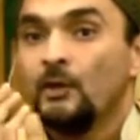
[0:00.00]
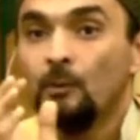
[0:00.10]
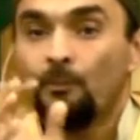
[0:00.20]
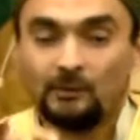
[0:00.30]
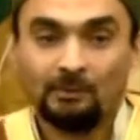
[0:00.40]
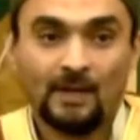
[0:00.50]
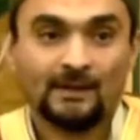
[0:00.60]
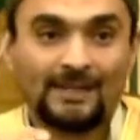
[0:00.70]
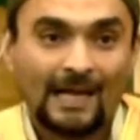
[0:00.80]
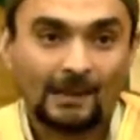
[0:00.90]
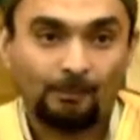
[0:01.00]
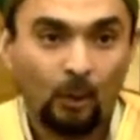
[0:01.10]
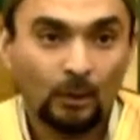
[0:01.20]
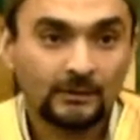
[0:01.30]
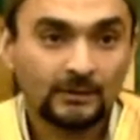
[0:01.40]
You put me on the
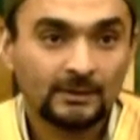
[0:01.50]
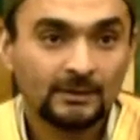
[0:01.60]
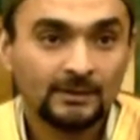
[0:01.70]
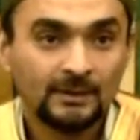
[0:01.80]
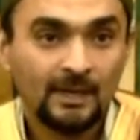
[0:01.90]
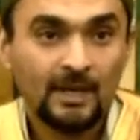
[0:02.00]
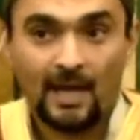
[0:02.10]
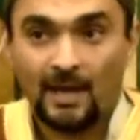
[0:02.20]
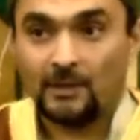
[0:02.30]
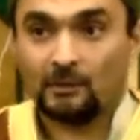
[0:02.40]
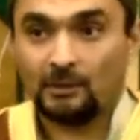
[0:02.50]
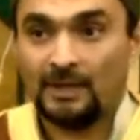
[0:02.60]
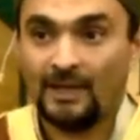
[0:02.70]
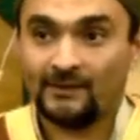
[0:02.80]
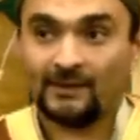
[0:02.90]
catapult, and you
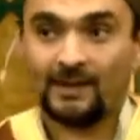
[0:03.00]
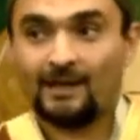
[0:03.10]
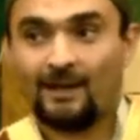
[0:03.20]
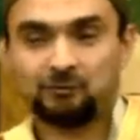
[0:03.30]
release it, and then